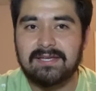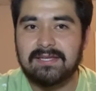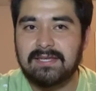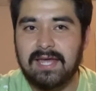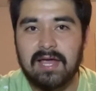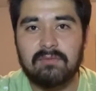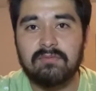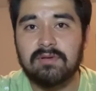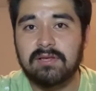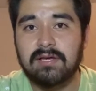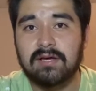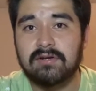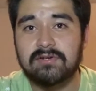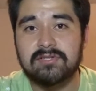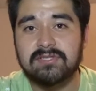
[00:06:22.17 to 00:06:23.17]
can't really
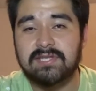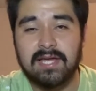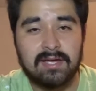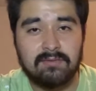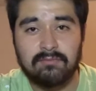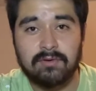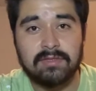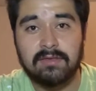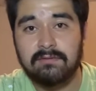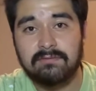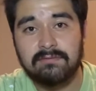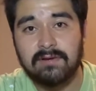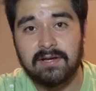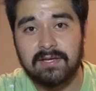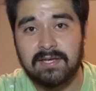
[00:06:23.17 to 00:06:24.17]
understand what the
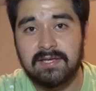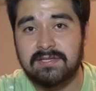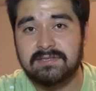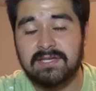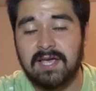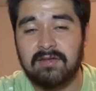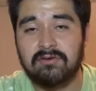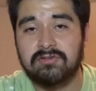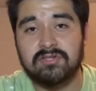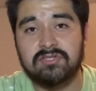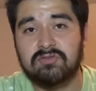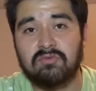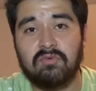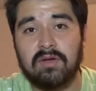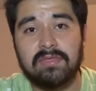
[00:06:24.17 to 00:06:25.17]
fuck he's saying or just
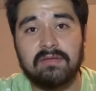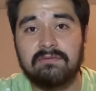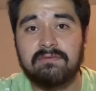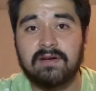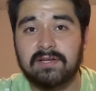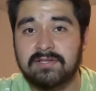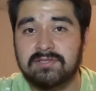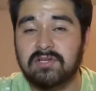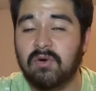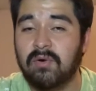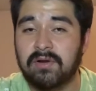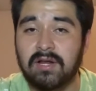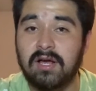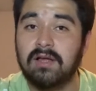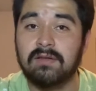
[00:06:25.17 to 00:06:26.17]
what the fuck is
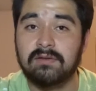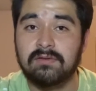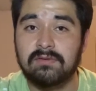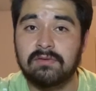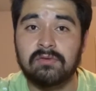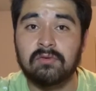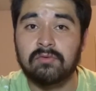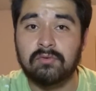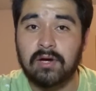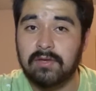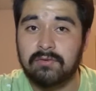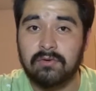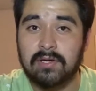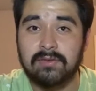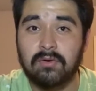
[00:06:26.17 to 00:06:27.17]
going on throughout
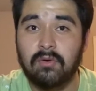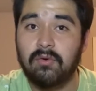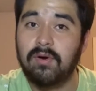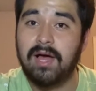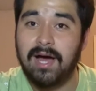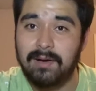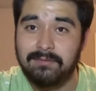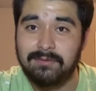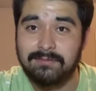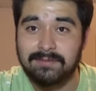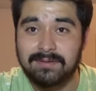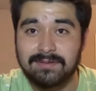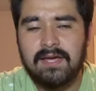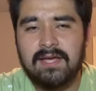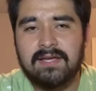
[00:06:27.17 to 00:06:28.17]
the whole album.
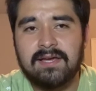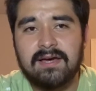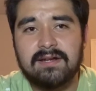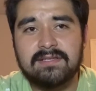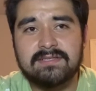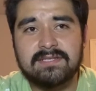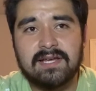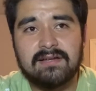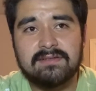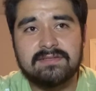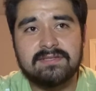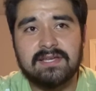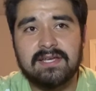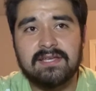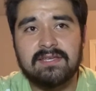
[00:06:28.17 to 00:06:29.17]
It kind of
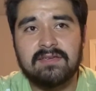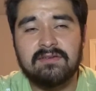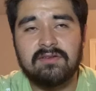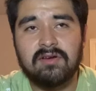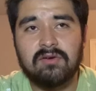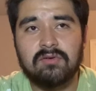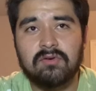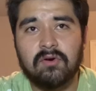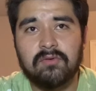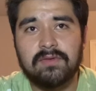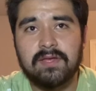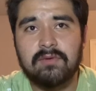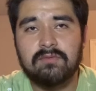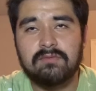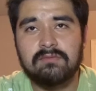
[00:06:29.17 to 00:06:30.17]
sounds like
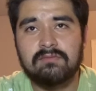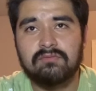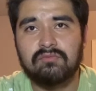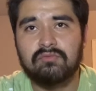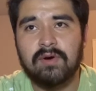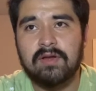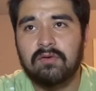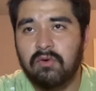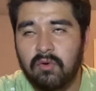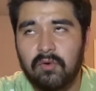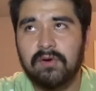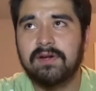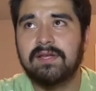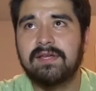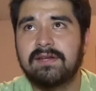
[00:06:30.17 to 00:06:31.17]
GoldLink
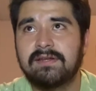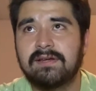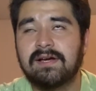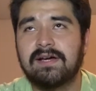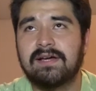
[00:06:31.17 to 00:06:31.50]
recorded